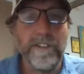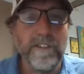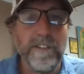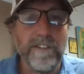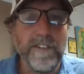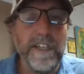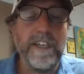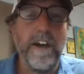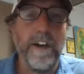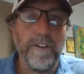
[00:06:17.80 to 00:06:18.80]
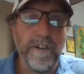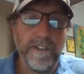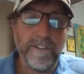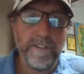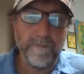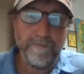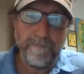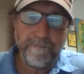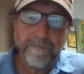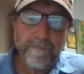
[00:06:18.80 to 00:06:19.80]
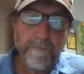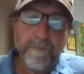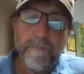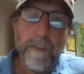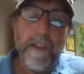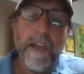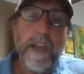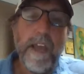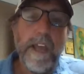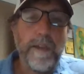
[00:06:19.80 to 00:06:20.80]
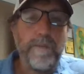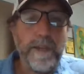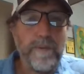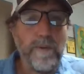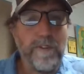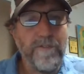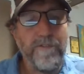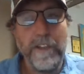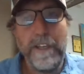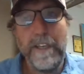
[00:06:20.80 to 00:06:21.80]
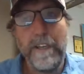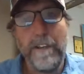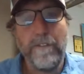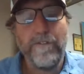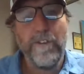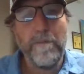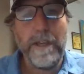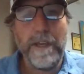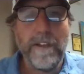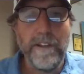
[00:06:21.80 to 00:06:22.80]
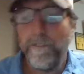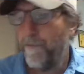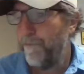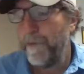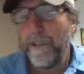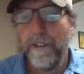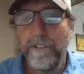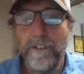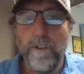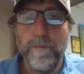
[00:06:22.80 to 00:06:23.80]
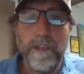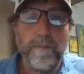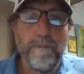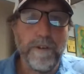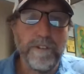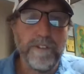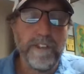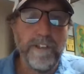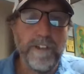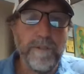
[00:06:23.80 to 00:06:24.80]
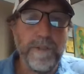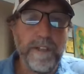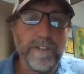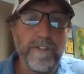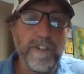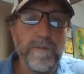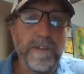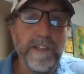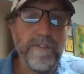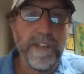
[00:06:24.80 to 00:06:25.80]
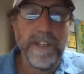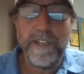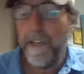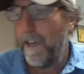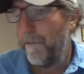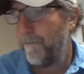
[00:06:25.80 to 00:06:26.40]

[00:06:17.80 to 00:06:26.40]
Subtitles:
in the 1600s. And people were fleeing from England because they were being persecuted because if you didn't believe in